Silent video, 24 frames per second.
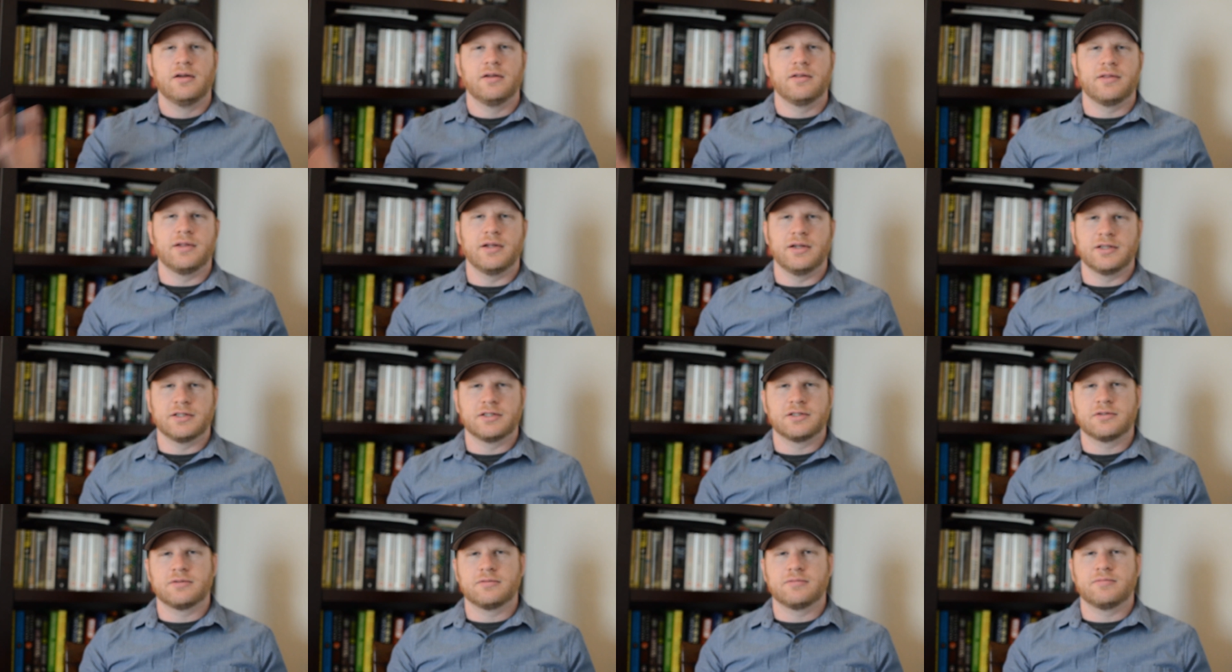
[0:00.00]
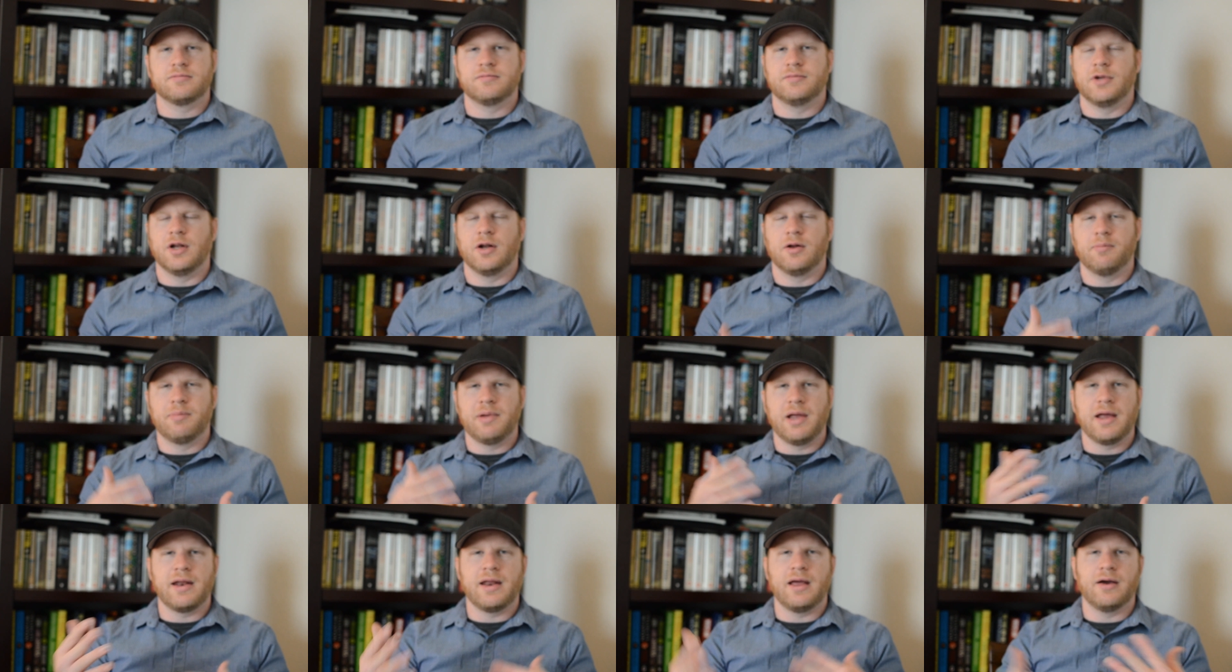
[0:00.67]
things you know
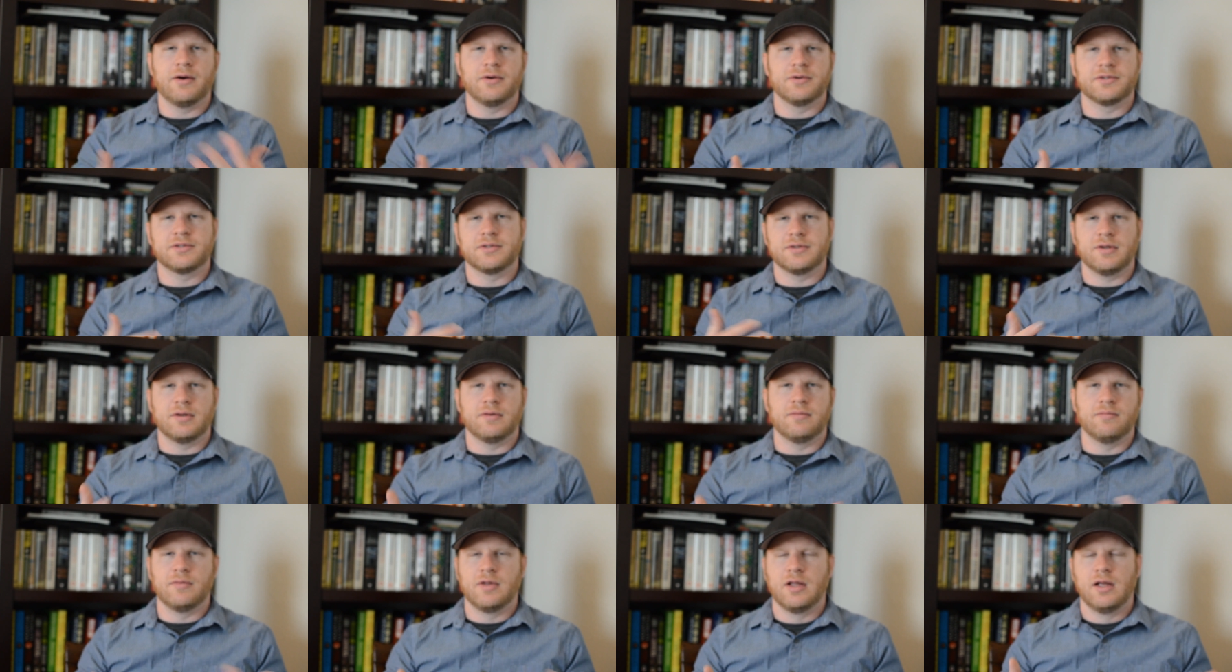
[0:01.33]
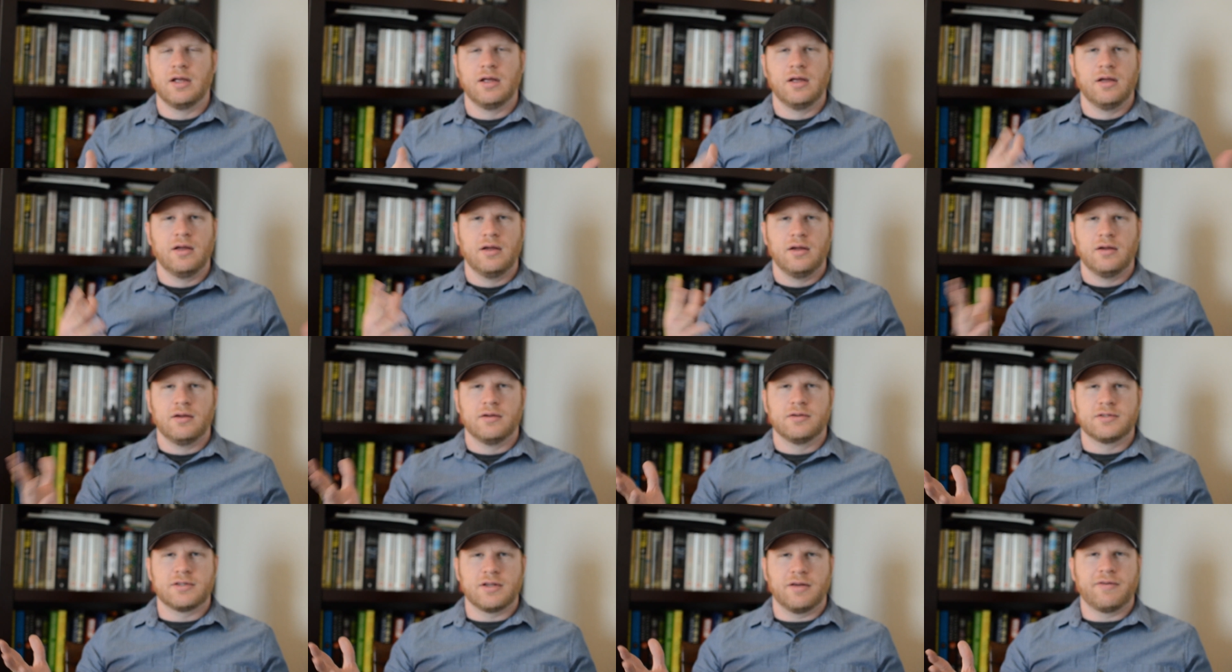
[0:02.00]
pan out and
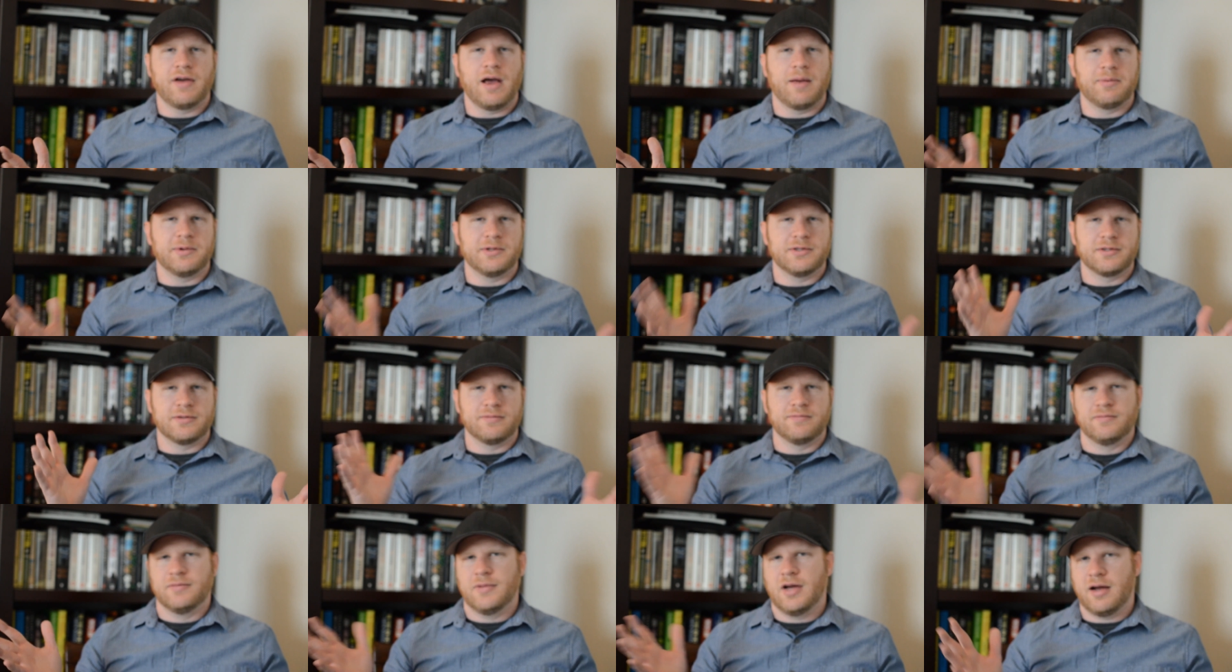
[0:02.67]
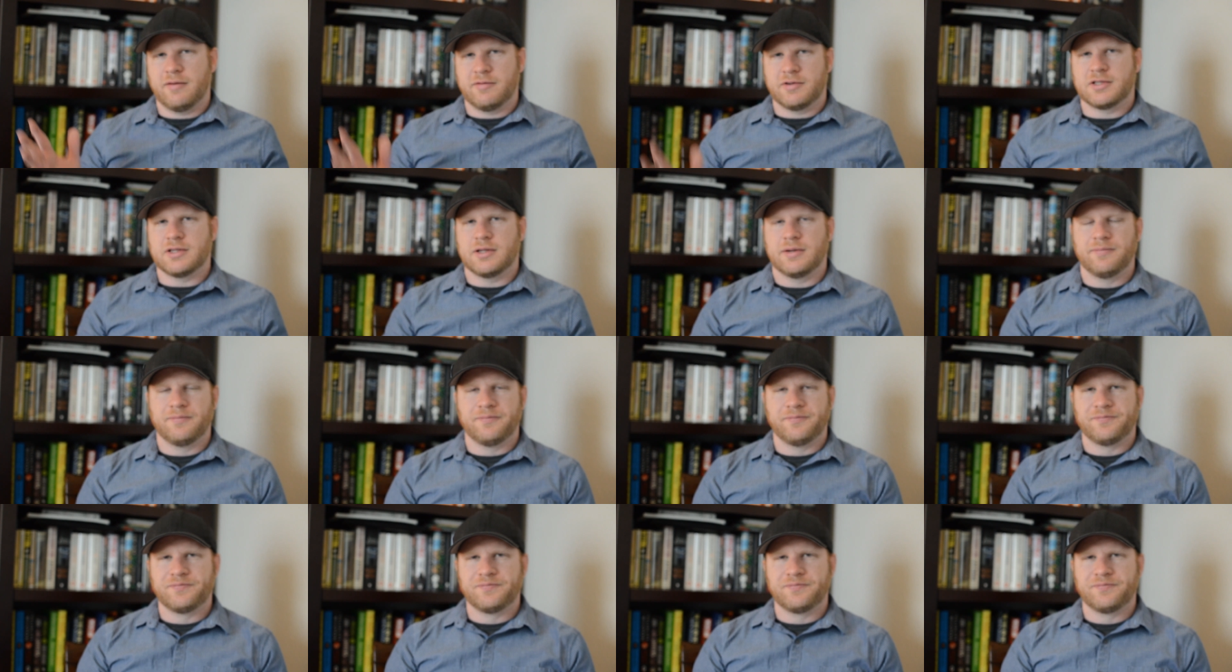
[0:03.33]
stuff happens, obviously.